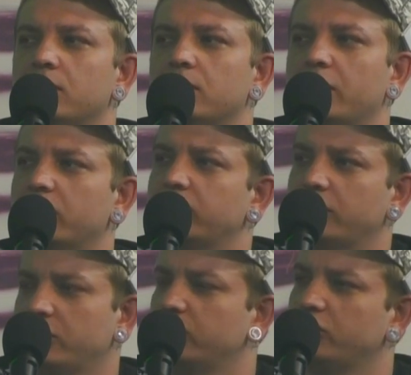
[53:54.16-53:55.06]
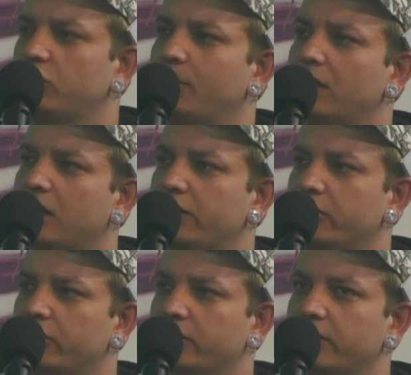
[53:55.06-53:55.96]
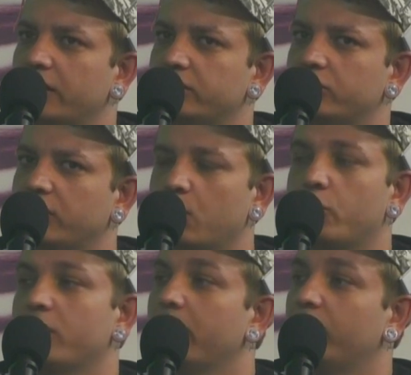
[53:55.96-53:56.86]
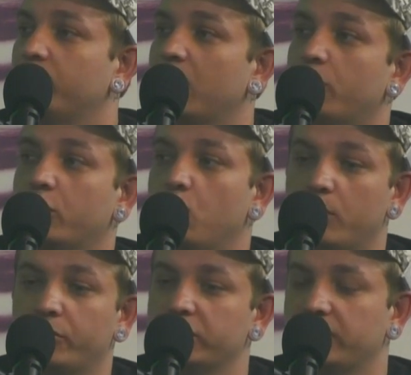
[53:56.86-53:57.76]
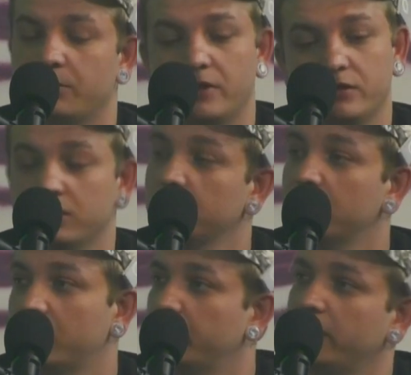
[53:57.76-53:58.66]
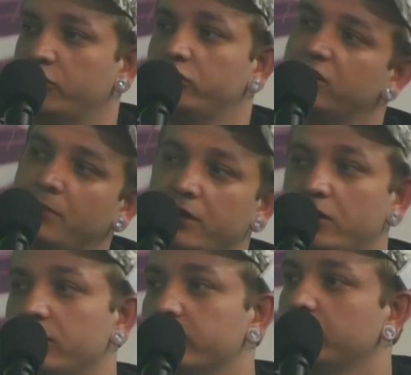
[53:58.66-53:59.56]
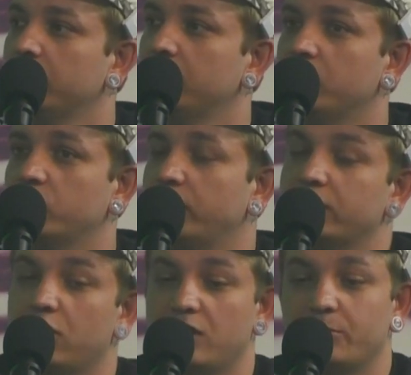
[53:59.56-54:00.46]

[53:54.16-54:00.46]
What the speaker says: Like, you talking about a lot of your connections are like word of mouth. You might work with one person, they might connect you to somebody else. So that's all like